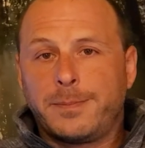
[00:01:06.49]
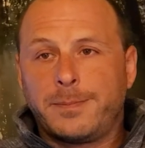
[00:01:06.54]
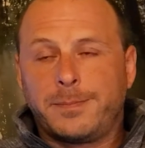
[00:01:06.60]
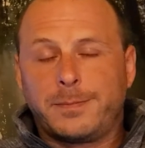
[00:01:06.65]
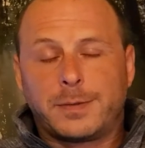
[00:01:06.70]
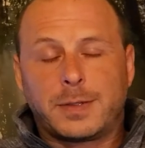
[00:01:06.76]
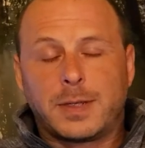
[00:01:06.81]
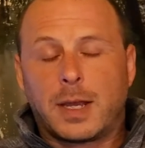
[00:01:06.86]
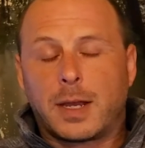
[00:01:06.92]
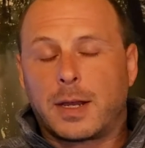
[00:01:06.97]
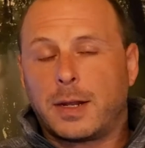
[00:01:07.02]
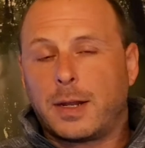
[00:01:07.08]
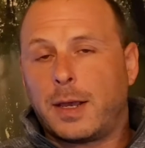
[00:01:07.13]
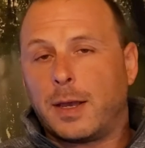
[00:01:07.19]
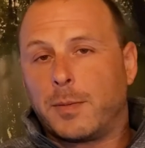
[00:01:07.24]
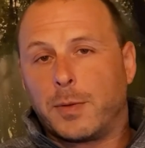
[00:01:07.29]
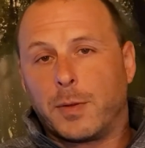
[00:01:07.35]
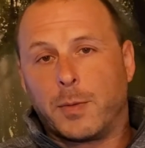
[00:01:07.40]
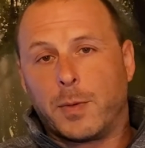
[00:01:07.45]
It's not going to
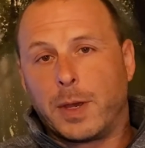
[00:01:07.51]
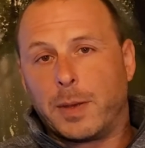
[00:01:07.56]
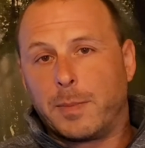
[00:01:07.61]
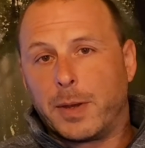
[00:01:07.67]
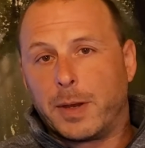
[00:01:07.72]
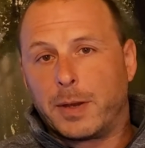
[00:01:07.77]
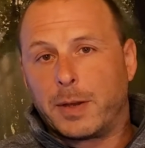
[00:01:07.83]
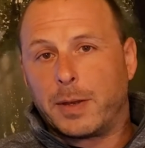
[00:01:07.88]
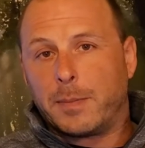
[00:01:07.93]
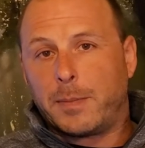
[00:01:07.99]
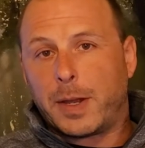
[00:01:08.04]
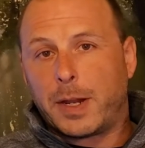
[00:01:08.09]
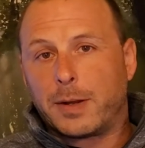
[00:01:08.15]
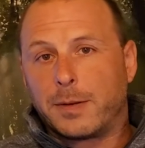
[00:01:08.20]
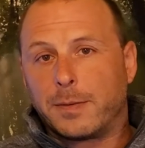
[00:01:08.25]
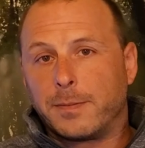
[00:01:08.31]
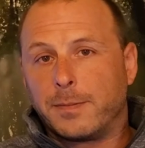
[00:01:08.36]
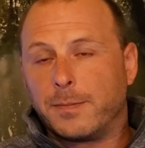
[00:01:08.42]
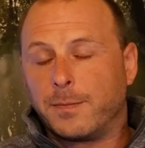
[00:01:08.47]
help the white belt get
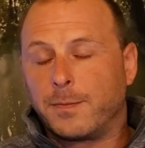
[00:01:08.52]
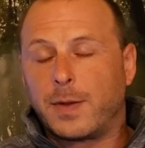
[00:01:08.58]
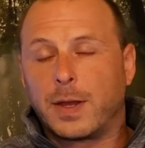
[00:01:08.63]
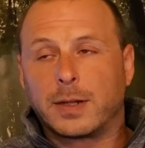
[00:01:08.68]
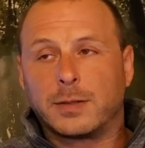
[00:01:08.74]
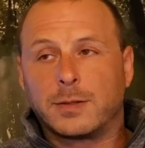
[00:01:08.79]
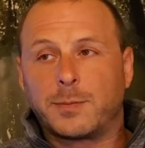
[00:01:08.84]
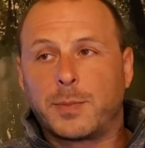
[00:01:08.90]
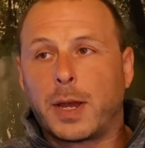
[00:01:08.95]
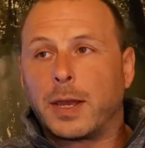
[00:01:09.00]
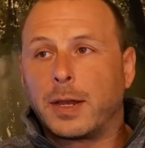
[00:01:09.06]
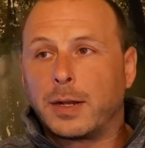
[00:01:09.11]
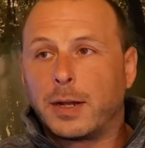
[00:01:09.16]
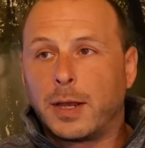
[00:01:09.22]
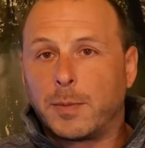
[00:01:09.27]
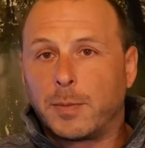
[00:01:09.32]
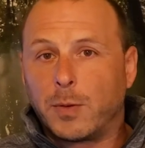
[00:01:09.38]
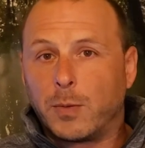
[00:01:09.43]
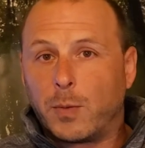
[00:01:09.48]
better. In fact, it's probably going to
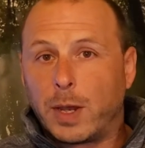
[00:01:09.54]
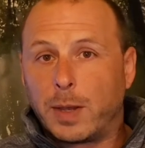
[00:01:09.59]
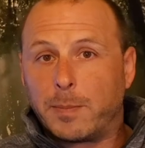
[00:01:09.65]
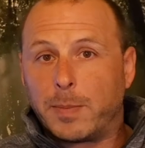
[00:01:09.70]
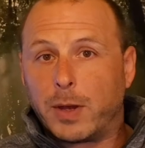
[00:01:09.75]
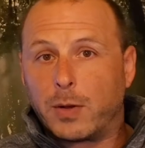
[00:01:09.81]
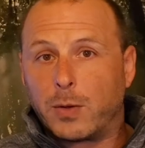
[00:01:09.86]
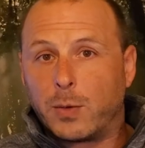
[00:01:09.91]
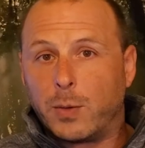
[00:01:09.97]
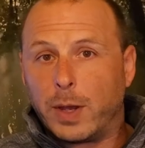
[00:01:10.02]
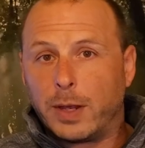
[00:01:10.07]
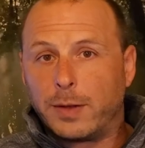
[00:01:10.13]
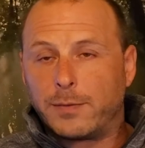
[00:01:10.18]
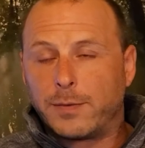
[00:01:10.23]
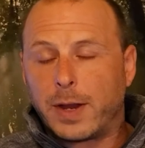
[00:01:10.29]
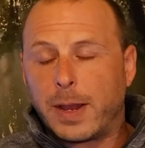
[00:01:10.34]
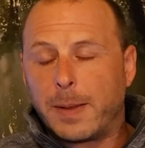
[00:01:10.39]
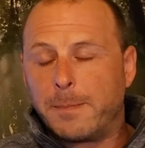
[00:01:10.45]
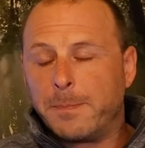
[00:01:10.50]
help the white belt quit,
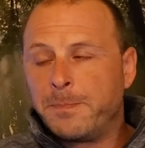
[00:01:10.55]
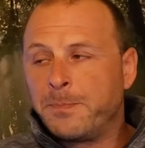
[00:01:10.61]
right?